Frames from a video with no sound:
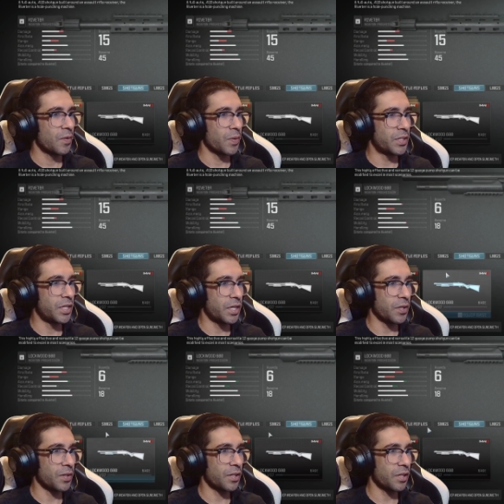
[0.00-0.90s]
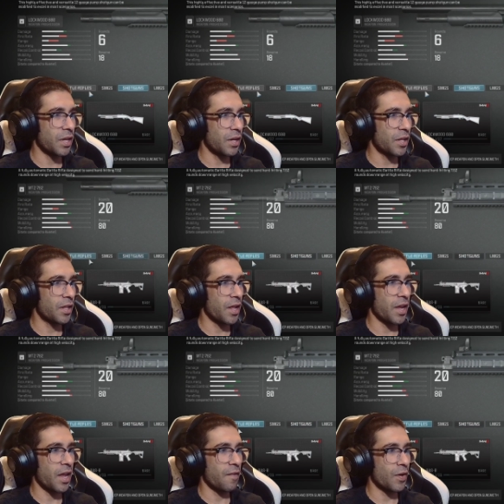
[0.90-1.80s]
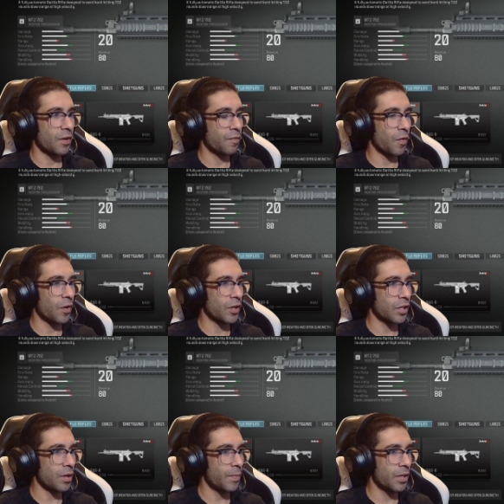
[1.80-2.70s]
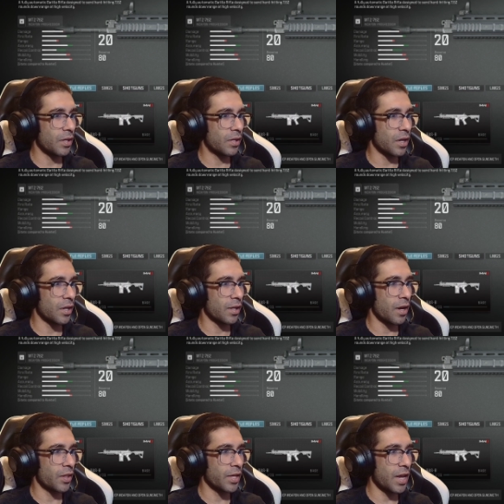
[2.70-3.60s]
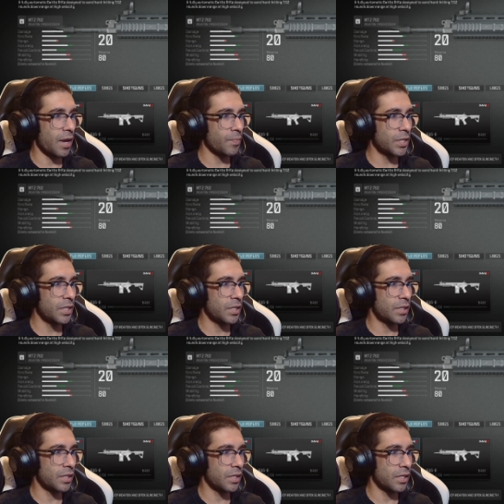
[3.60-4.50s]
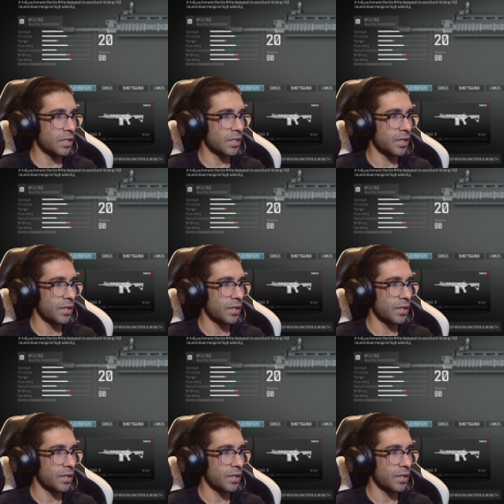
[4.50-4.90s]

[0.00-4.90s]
ridiculous skins they gave us for some of these guns. Now, the M T Z...